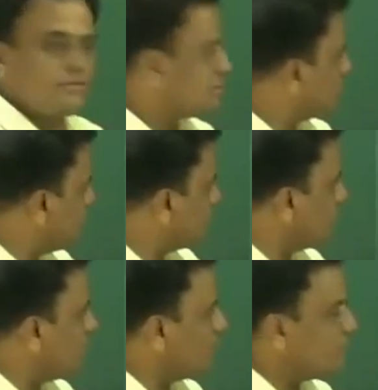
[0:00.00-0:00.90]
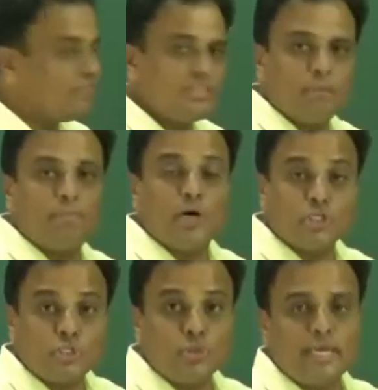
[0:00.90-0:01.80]
theta with the
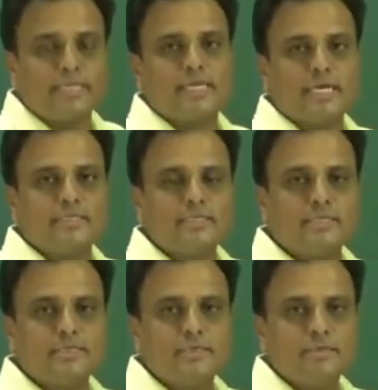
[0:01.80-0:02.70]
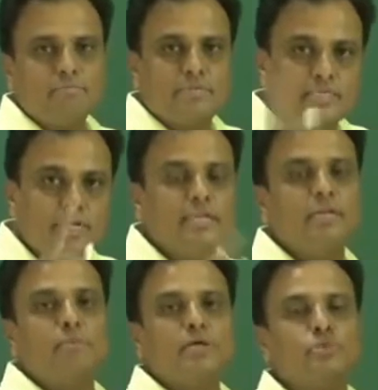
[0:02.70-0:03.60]
positive x-axis measured
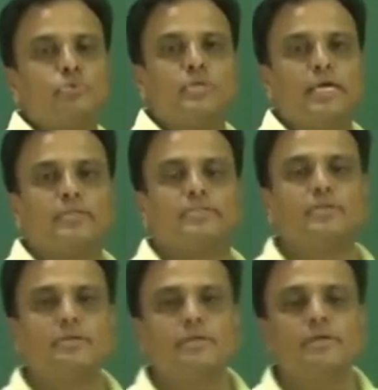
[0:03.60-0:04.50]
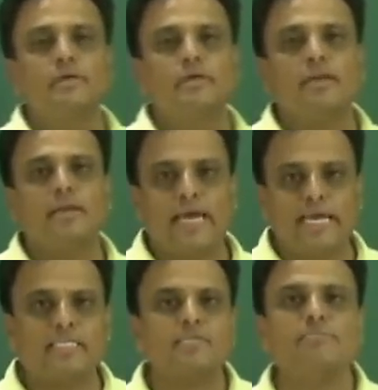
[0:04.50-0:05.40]
in positive direction,
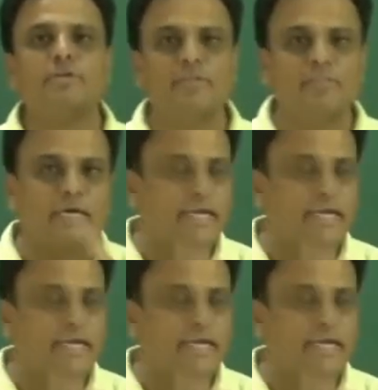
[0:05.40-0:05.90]
lies between the